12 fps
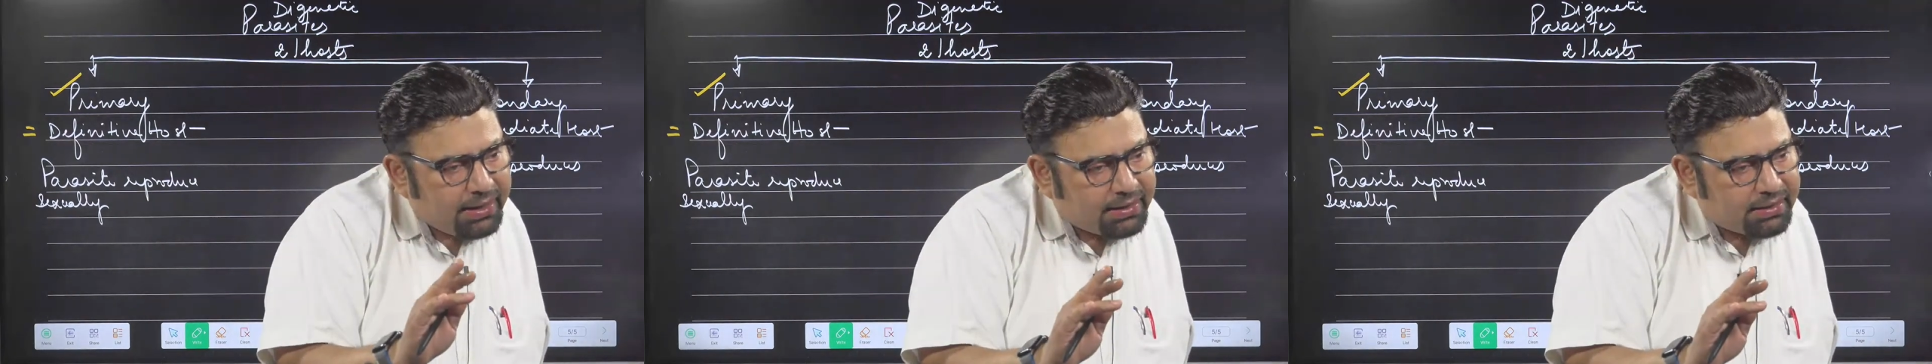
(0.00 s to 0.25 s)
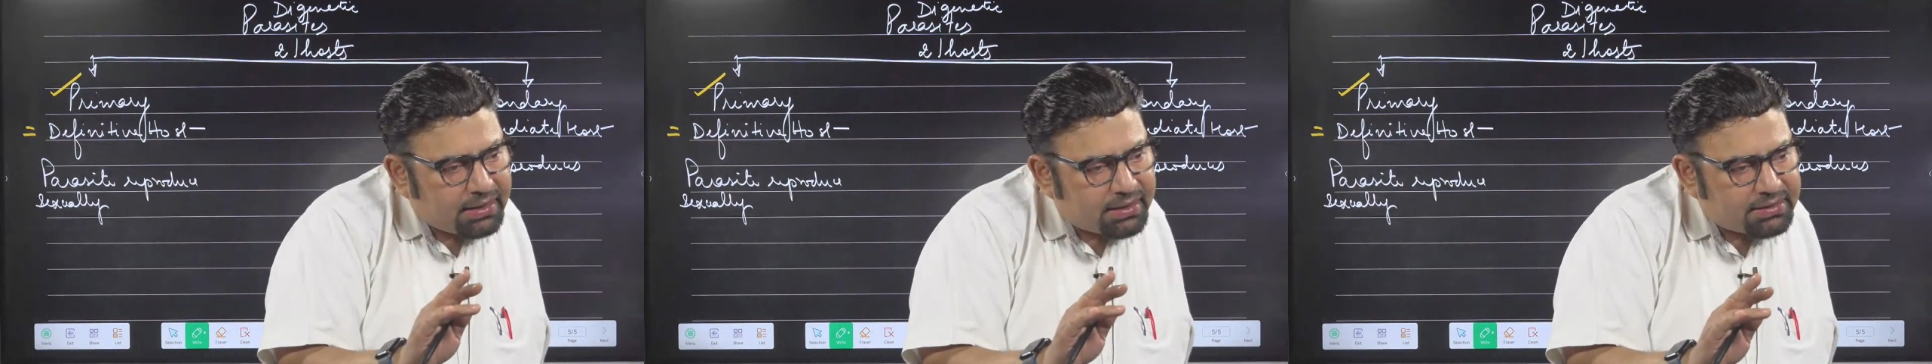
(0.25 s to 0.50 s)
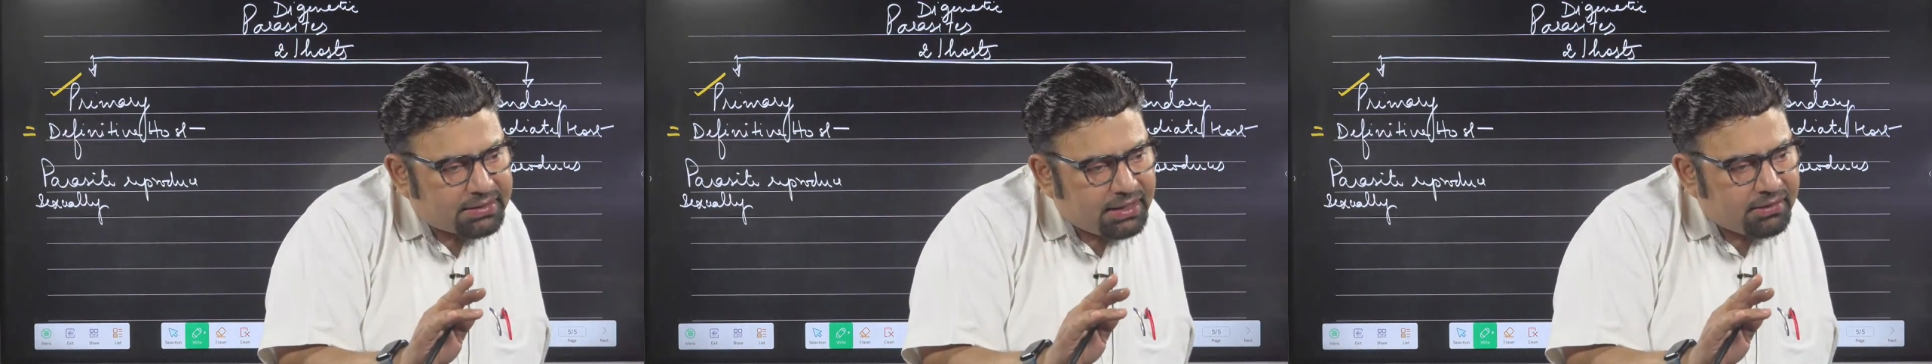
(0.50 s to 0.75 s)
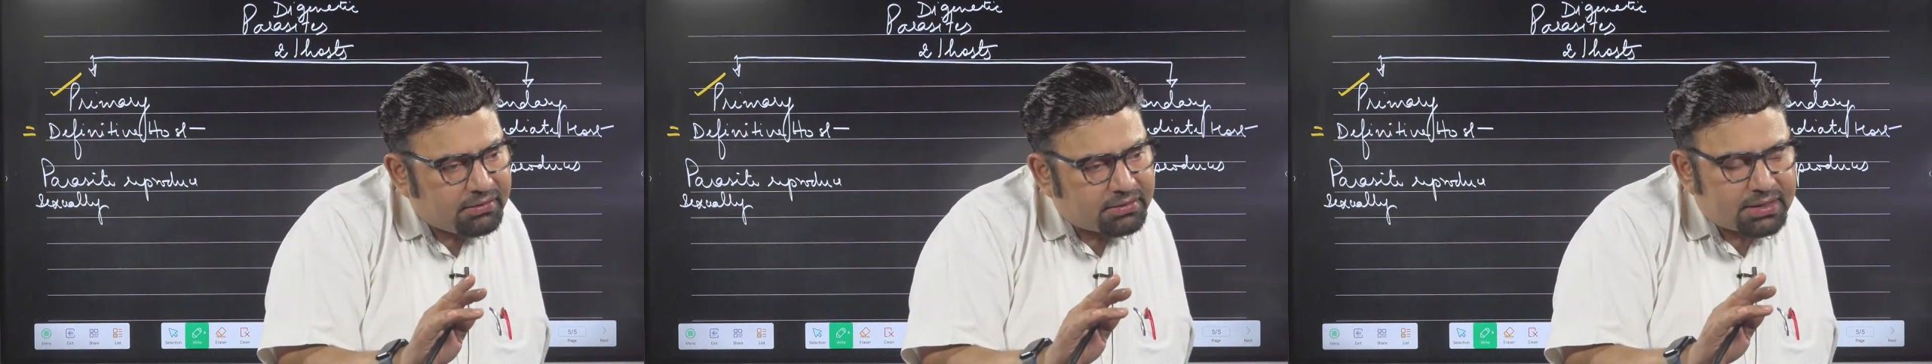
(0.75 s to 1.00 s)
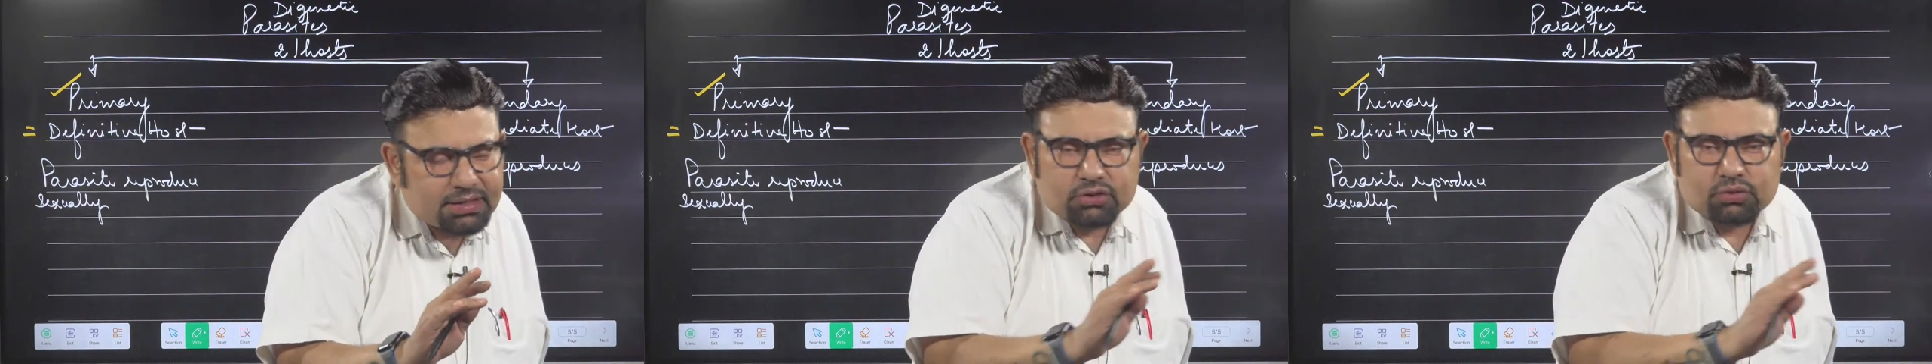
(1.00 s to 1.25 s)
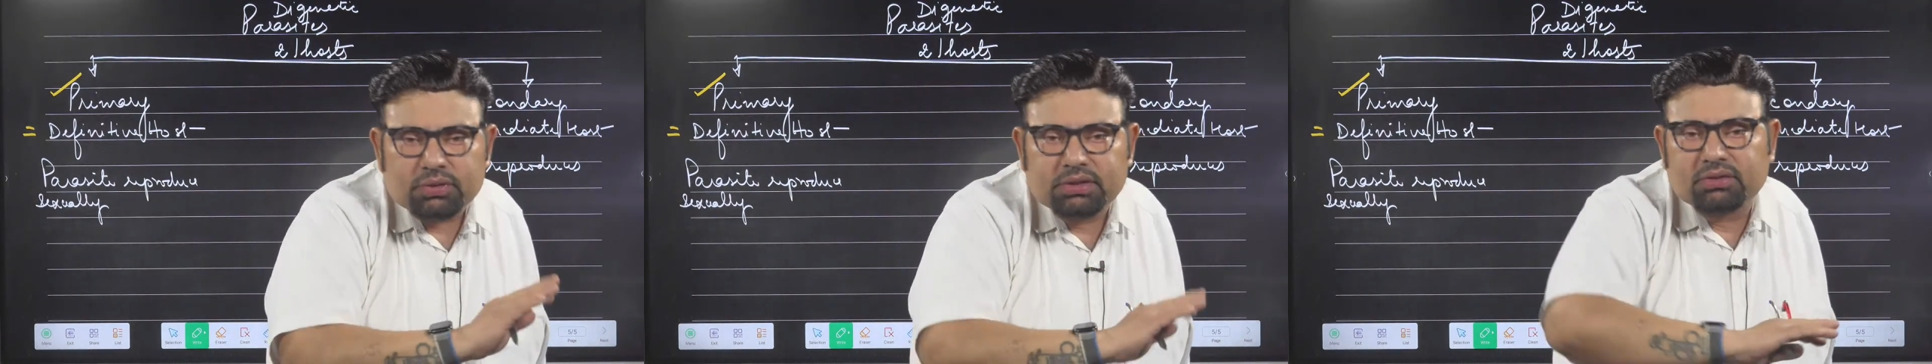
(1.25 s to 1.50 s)
it does that? Just
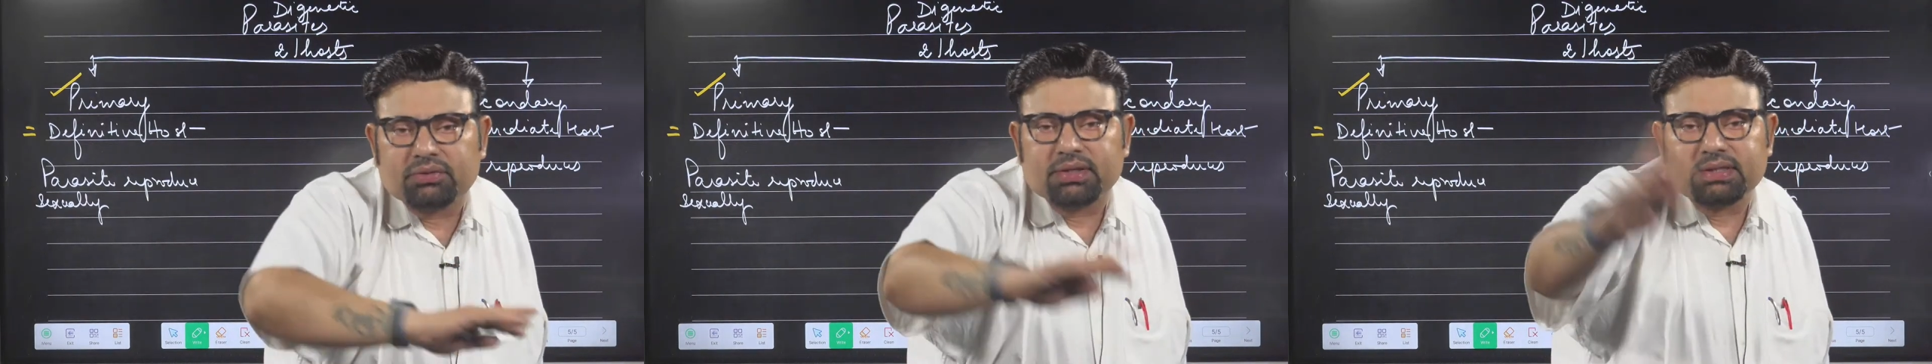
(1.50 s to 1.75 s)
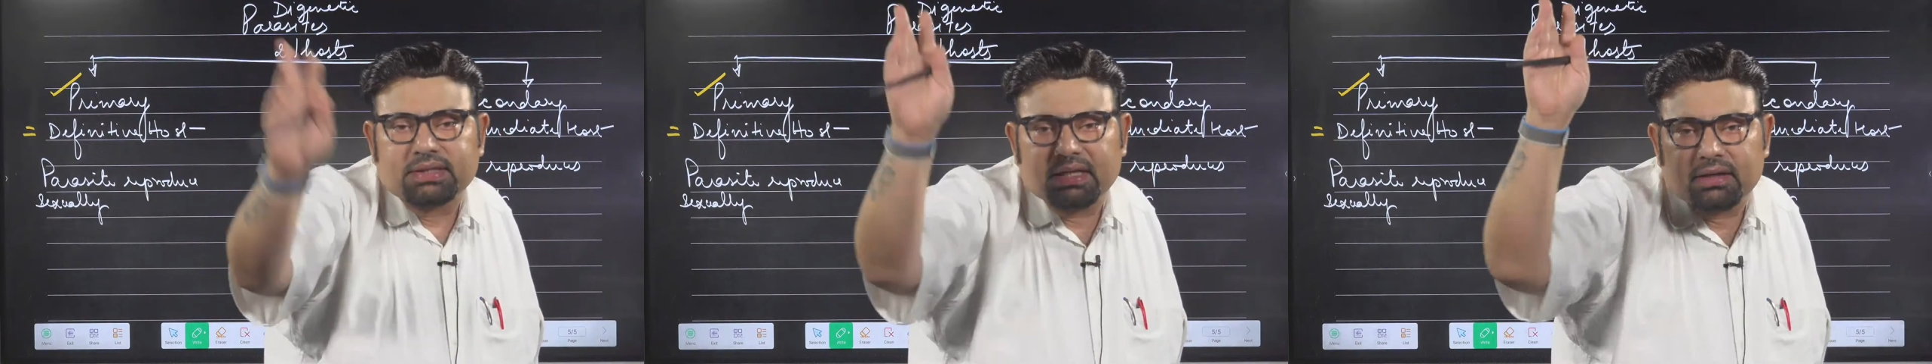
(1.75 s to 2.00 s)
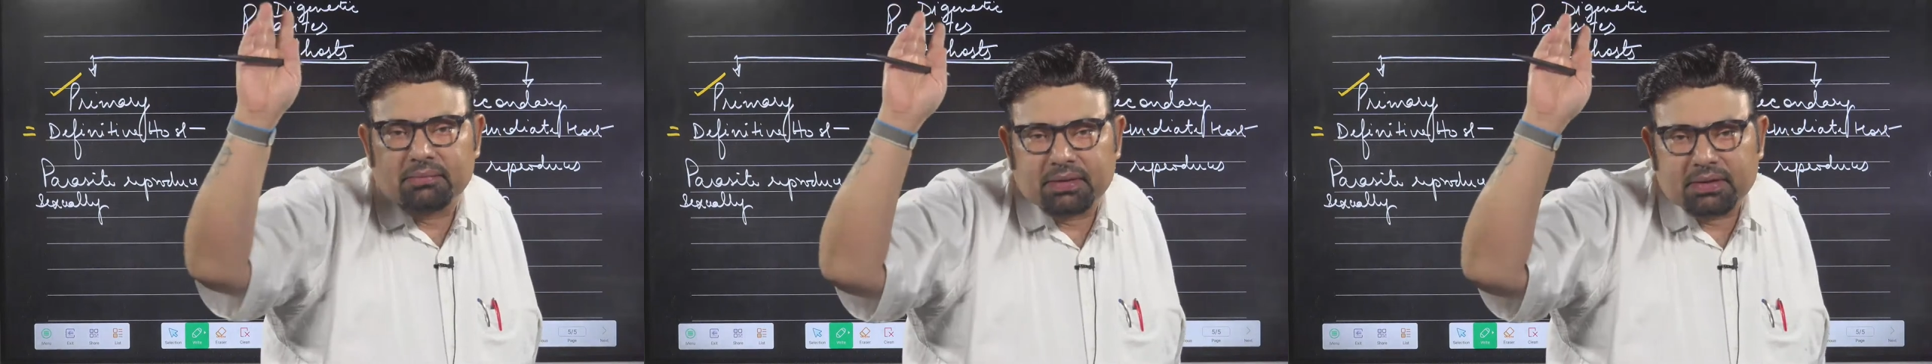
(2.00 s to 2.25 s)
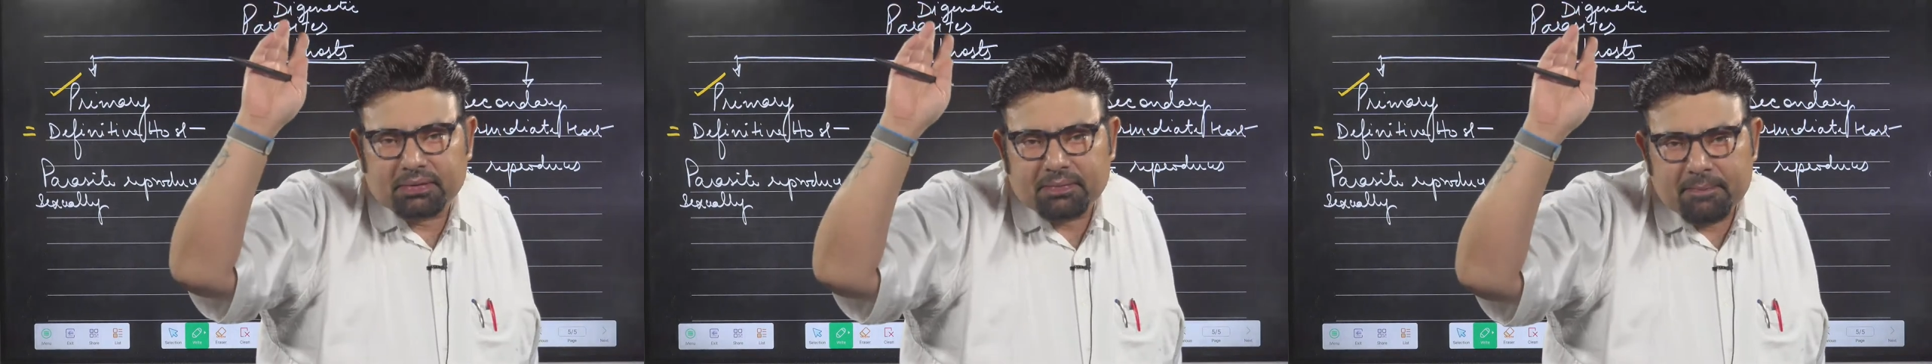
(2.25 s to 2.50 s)
to increase the number.